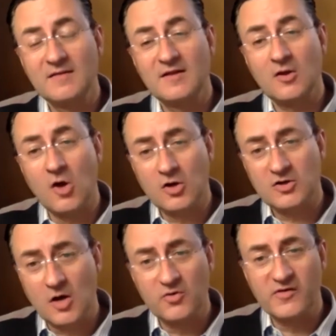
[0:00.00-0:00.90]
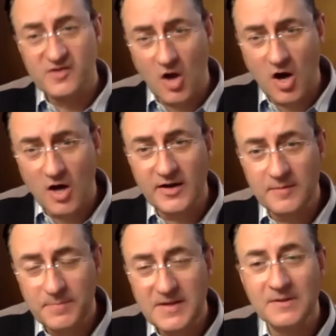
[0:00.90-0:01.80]
the lockdown is gone and
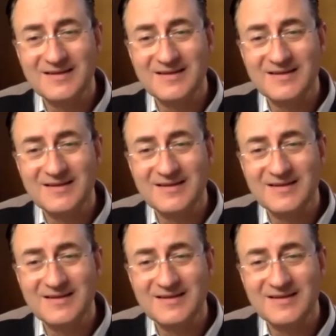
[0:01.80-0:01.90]
people